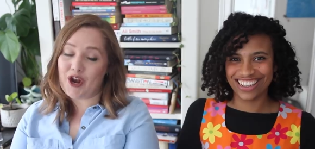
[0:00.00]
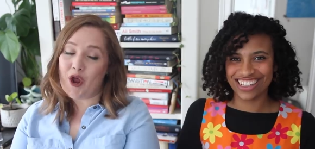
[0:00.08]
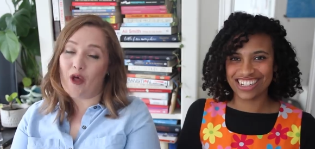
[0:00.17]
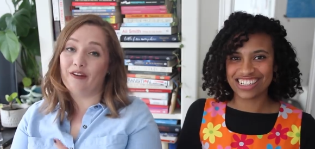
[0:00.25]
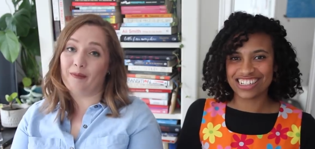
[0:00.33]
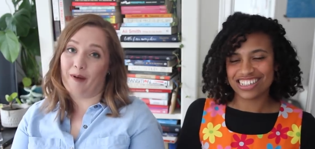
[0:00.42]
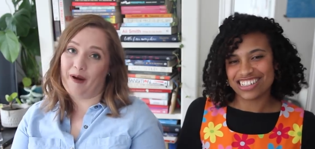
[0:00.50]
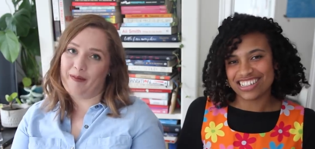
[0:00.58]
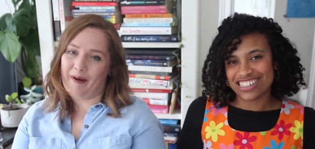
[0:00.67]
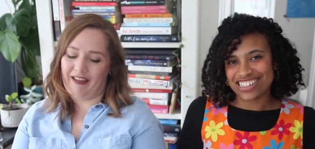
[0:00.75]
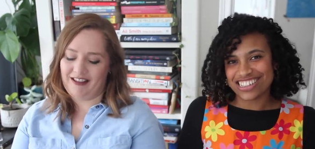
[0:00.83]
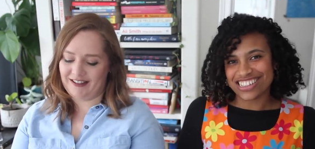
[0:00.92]
Speaker 1: another
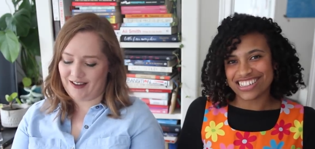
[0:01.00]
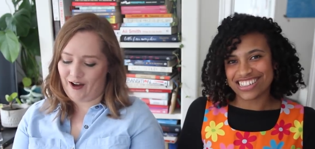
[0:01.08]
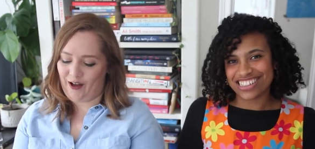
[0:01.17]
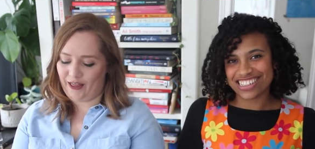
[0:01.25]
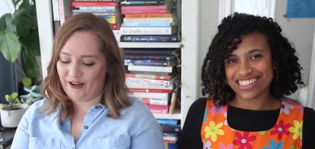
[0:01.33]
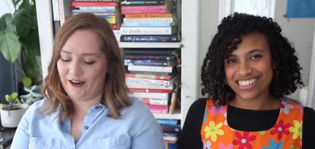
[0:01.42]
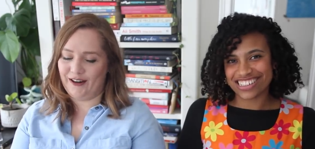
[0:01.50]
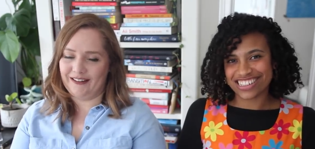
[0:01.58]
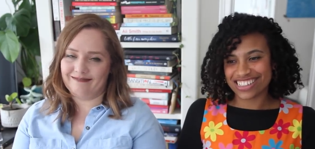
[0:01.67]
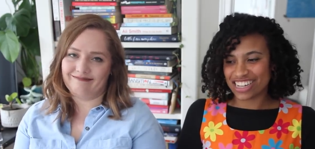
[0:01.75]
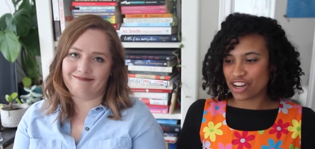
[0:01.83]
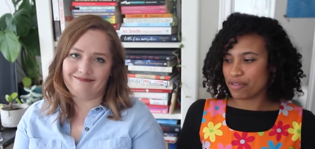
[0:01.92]
book by this
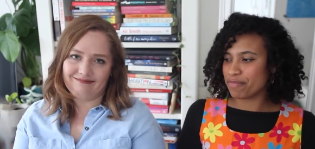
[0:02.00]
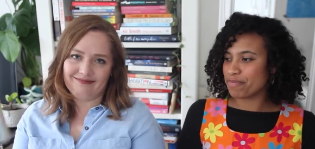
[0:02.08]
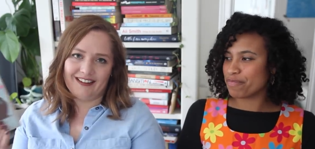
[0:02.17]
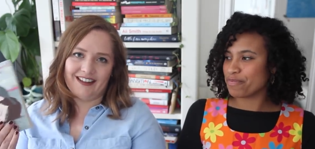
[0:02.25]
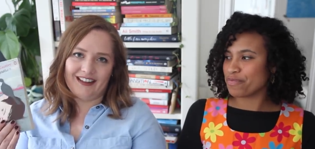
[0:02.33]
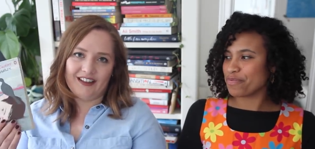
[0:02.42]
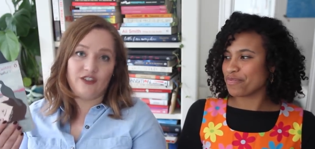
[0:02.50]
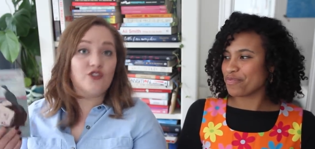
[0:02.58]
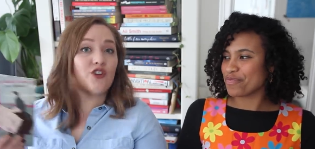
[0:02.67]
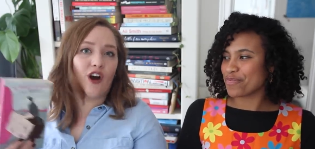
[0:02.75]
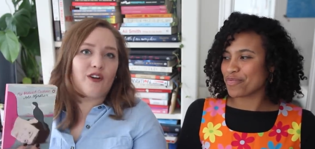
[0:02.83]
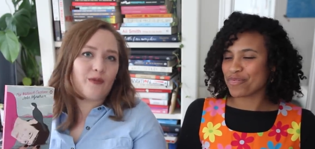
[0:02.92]
author.
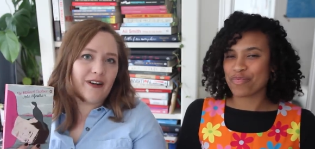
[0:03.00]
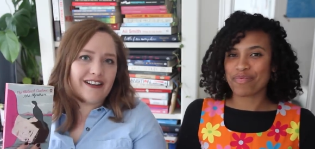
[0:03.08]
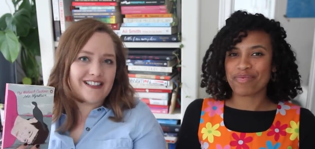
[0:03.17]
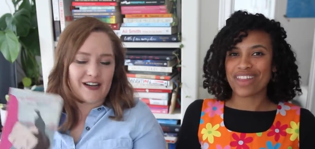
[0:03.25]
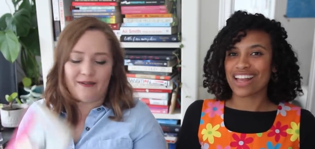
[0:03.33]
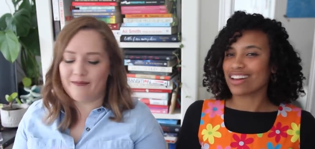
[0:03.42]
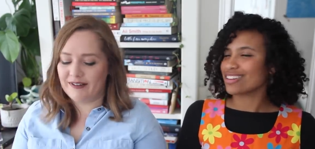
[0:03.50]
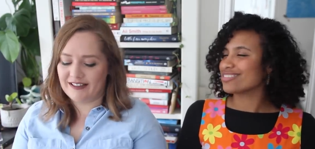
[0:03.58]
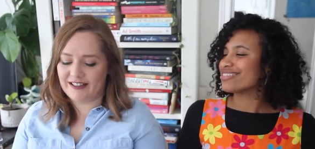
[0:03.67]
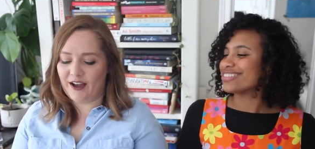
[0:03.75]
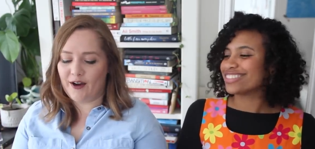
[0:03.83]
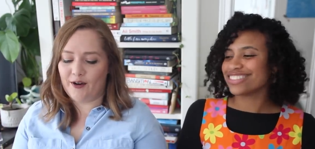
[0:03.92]
John Wyndham.
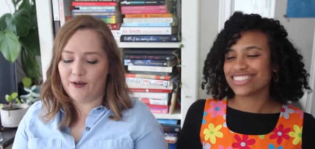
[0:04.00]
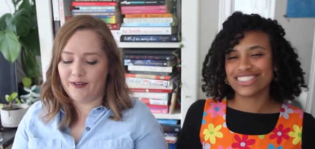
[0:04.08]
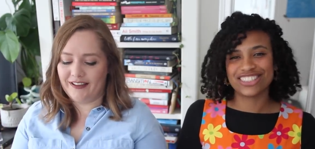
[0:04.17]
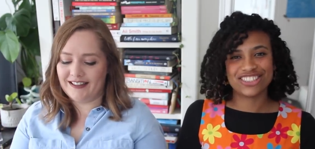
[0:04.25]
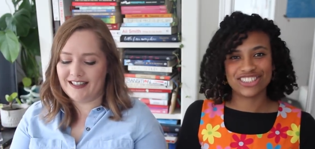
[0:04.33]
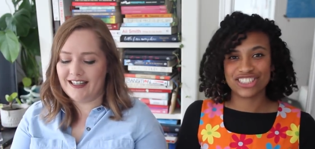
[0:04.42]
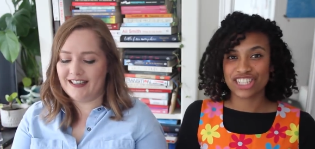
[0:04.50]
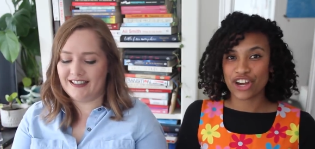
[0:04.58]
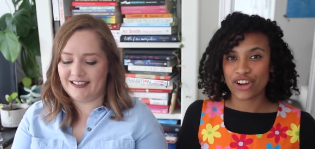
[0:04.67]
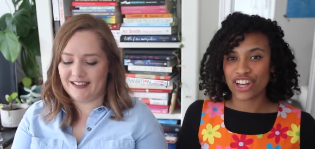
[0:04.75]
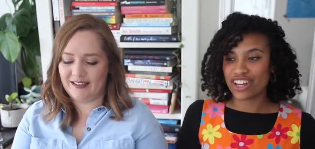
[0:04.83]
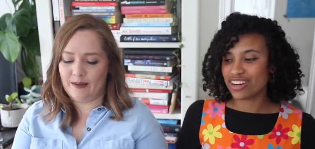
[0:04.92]
So this is
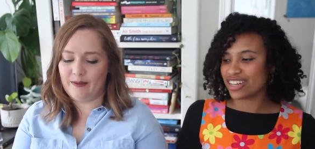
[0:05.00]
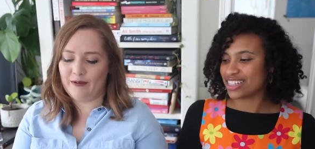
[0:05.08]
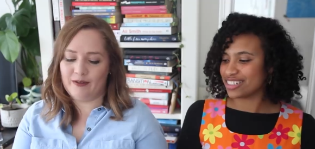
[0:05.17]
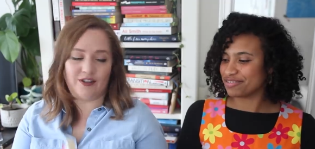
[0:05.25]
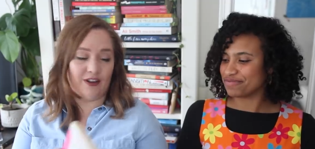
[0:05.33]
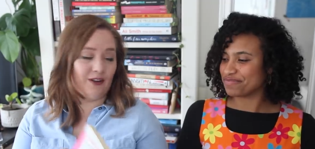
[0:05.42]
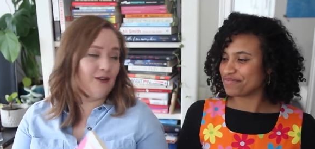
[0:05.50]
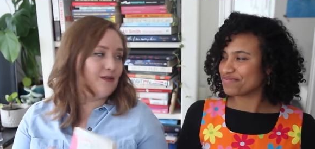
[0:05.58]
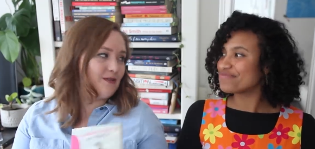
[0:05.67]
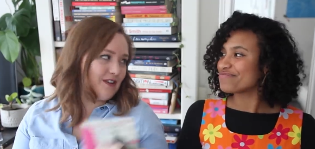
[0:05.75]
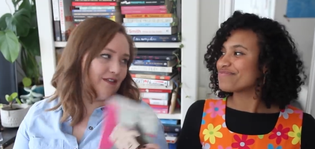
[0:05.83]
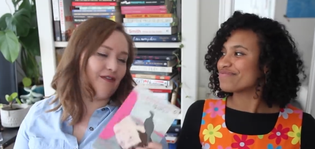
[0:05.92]
so The Midwich Cuckoos,
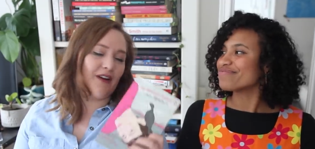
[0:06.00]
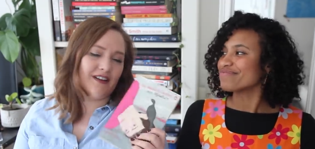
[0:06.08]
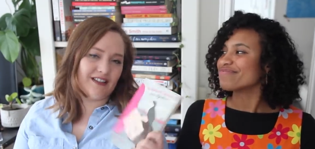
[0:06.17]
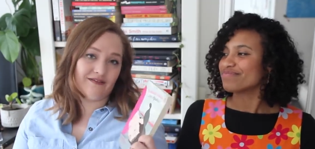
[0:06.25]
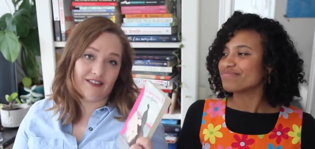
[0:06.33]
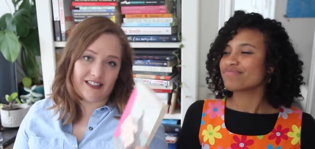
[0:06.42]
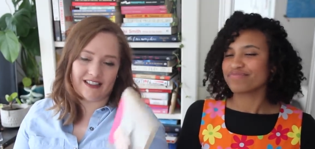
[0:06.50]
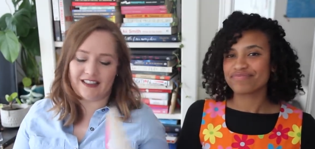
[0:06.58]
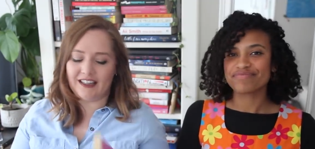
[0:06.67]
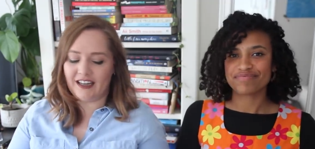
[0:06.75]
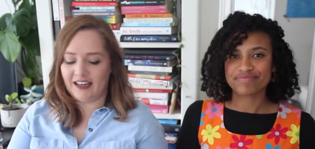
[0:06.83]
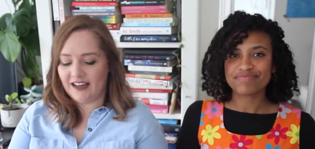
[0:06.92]
which I've read
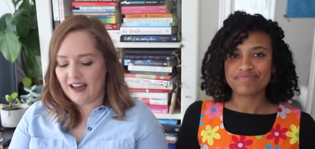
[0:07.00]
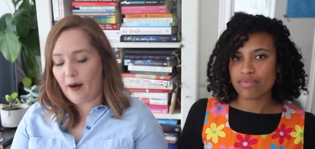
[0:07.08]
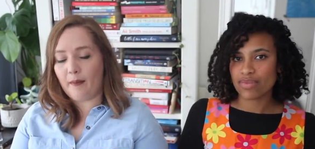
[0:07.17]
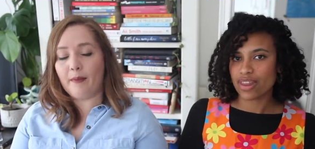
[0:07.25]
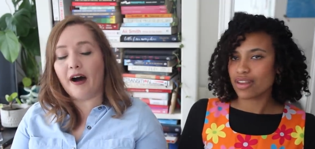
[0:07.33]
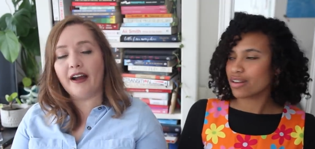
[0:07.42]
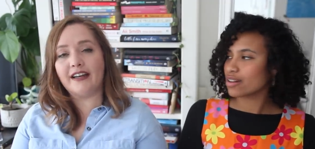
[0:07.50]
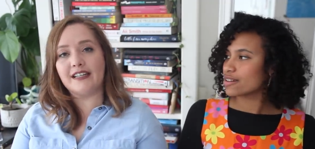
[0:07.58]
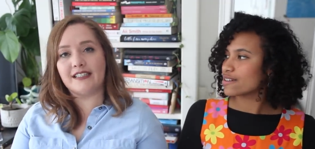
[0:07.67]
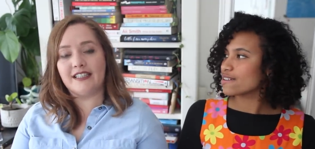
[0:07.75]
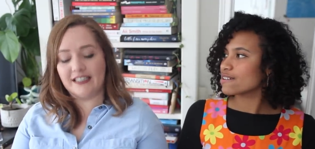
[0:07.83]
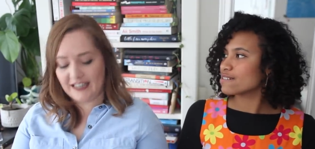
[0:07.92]
recently. But uh, mine
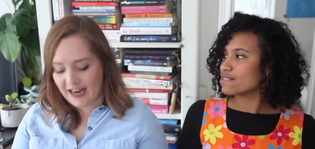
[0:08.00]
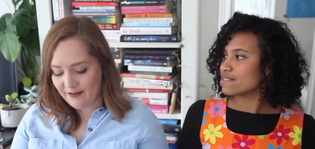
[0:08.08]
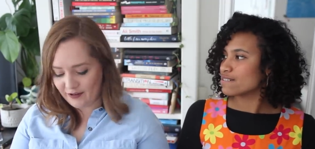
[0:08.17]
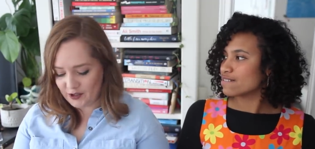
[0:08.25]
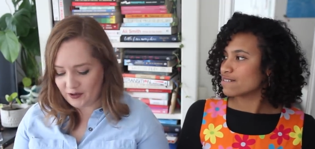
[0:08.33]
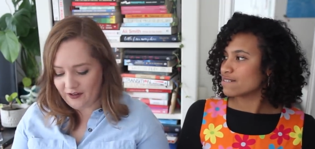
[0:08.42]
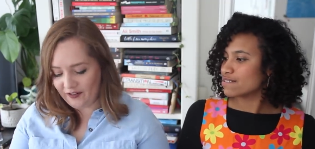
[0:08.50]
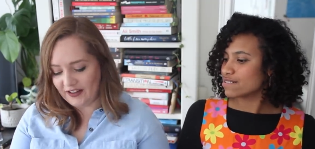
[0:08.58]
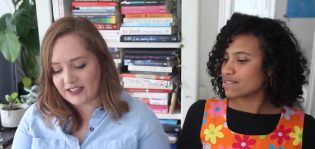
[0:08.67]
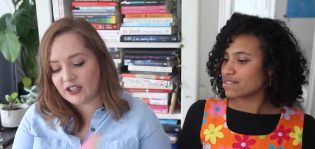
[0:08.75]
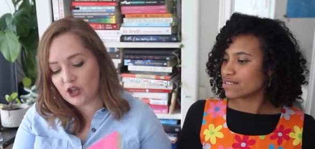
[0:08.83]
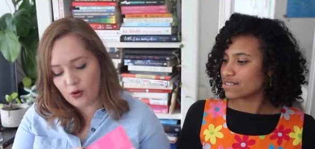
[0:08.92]
is The Day of the
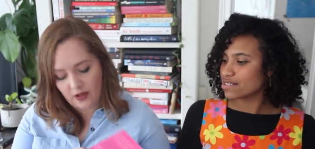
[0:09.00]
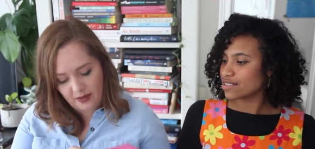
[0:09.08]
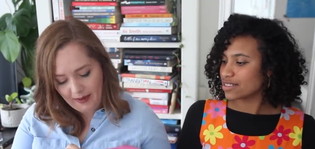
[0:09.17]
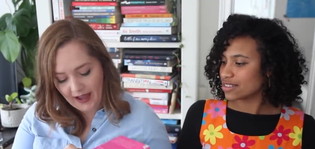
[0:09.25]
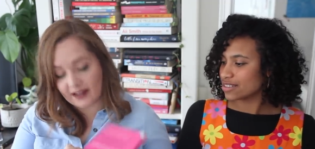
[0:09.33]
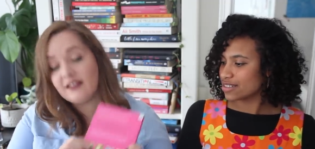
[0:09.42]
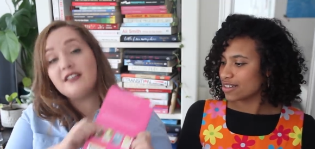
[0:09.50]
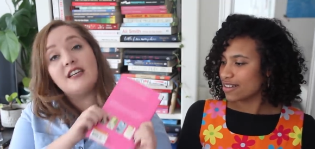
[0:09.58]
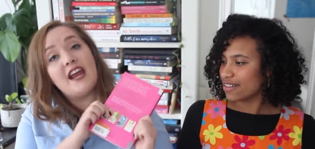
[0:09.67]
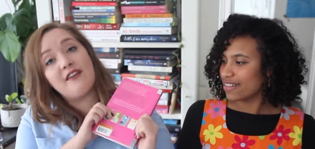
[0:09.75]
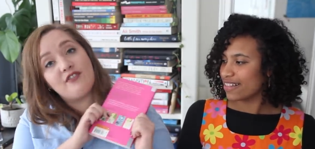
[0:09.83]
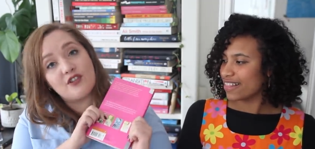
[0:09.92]
Triffids. Show it on the back. The
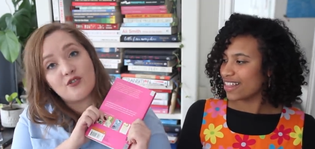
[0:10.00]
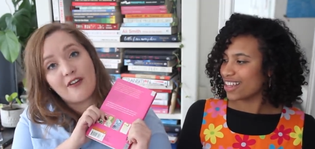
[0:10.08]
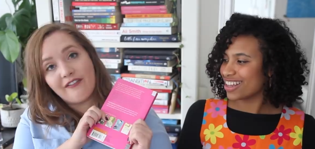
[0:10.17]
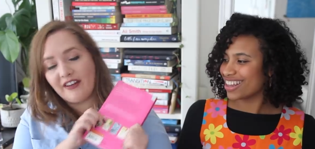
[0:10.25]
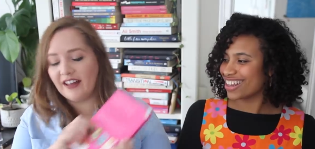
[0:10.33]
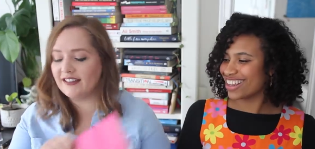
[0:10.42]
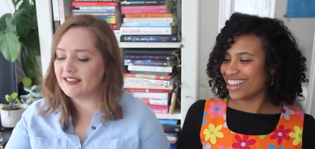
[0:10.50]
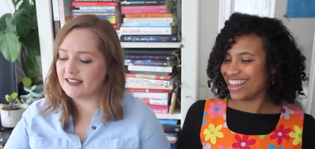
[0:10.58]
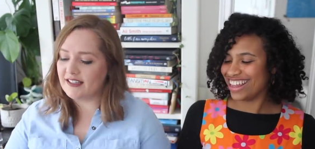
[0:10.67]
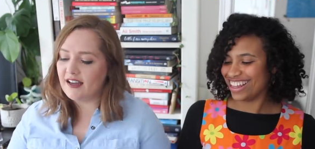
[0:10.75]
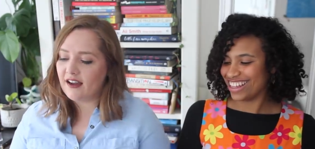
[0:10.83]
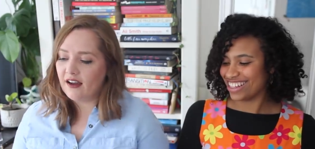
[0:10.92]
Day of the Triffids.